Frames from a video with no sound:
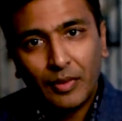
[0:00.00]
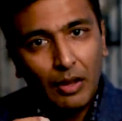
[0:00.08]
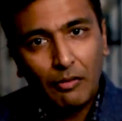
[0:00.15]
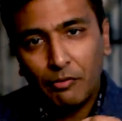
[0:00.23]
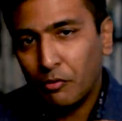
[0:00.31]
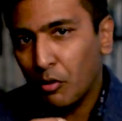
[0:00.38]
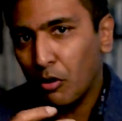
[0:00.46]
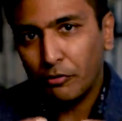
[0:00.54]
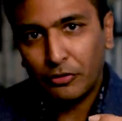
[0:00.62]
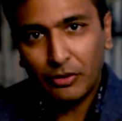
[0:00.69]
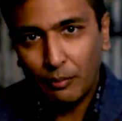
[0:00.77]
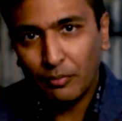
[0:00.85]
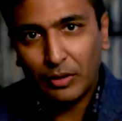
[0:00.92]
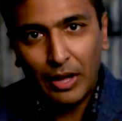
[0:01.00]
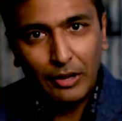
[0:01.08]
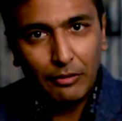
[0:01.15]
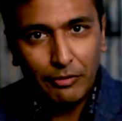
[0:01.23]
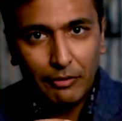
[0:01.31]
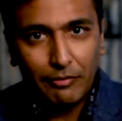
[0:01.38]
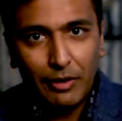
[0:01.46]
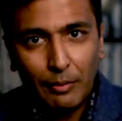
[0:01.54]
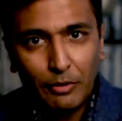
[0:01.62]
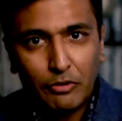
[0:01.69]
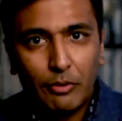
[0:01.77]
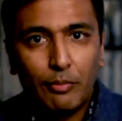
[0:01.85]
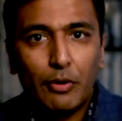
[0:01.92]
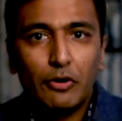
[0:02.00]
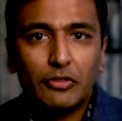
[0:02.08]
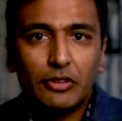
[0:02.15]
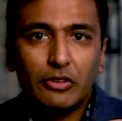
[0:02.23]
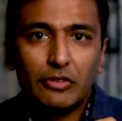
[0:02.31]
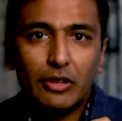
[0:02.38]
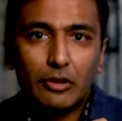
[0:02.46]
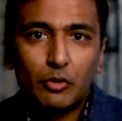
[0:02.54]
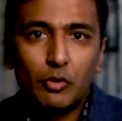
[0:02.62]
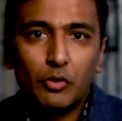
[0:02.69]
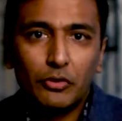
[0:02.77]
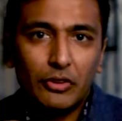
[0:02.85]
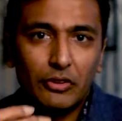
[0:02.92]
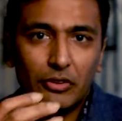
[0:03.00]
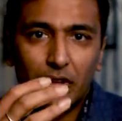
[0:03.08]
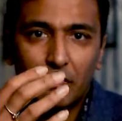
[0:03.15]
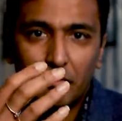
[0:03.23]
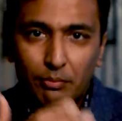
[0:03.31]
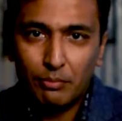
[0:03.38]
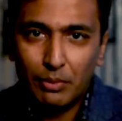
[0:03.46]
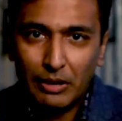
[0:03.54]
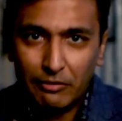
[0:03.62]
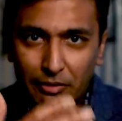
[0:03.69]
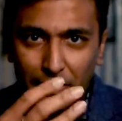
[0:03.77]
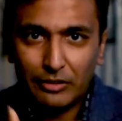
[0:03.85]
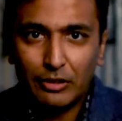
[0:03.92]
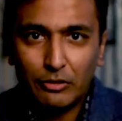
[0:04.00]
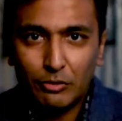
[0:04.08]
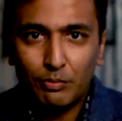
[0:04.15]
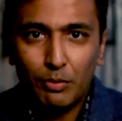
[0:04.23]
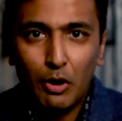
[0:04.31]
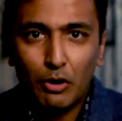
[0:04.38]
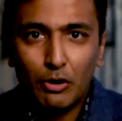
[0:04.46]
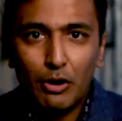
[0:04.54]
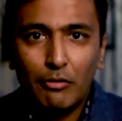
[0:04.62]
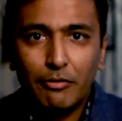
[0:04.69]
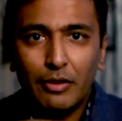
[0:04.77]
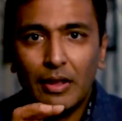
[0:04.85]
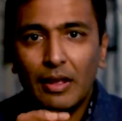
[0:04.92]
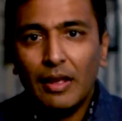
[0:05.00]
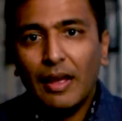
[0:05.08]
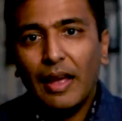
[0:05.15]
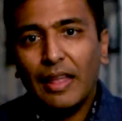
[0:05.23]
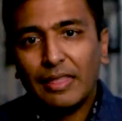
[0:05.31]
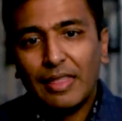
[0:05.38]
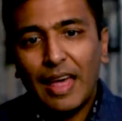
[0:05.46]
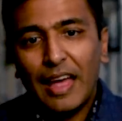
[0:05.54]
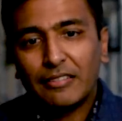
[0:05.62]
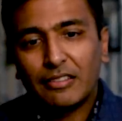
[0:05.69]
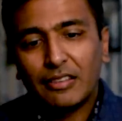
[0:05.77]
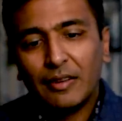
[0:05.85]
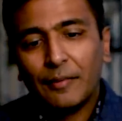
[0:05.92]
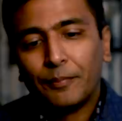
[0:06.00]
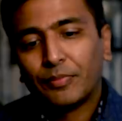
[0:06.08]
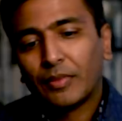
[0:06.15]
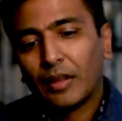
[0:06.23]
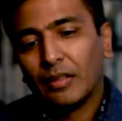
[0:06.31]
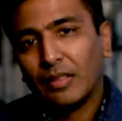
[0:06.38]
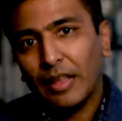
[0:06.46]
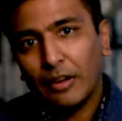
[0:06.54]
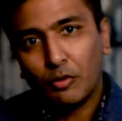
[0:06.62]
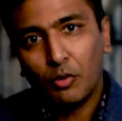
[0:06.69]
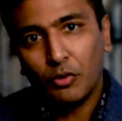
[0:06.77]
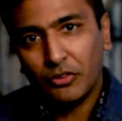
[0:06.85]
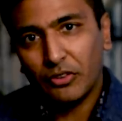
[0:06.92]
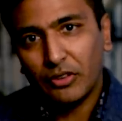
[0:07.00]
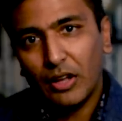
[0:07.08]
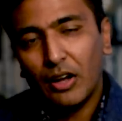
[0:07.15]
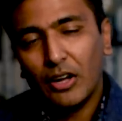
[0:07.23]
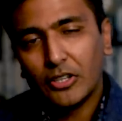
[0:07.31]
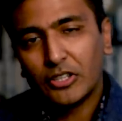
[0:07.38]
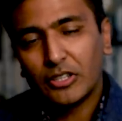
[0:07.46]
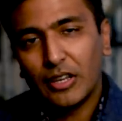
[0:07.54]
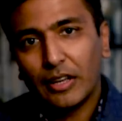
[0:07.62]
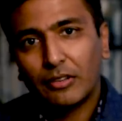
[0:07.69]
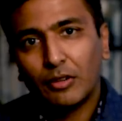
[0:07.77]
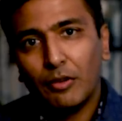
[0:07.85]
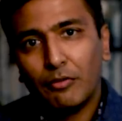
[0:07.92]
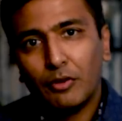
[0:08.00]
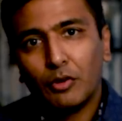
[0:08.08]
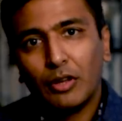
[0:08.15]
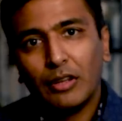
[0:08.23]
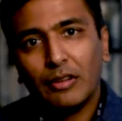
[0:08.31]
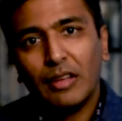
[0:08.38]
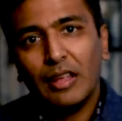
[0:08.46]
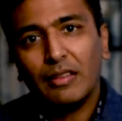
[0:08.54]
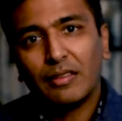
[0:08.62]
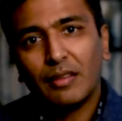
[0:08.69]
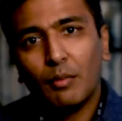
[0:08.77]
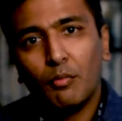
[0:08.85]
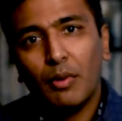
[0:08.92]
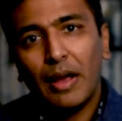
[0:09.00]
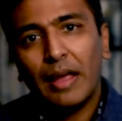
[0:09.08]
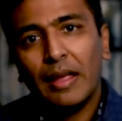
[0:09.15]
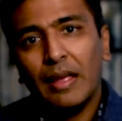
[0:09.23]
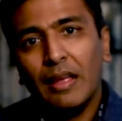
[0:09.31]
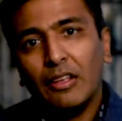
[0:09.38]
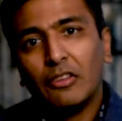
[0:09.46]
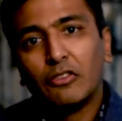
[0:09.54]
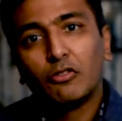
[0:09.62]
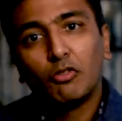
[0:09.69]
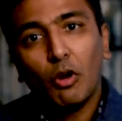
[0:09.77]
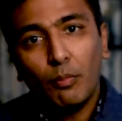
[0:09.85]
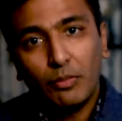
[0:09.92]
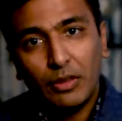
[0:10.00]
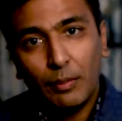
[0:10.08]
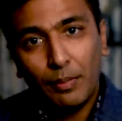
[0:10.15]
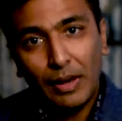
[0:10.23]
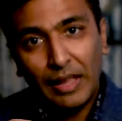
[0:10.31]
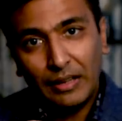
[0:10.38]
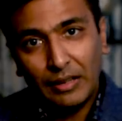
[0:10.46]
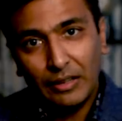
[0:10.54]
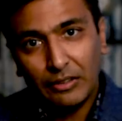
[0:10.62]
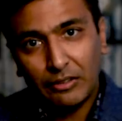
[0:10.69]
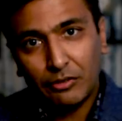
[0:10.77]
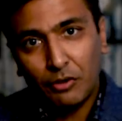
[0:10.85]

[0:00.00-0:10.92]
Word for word: of, of some kind of inflammatory process that causes the blood vessel to block off, and that then causes the heart attack. So if you can in some way stop the platelets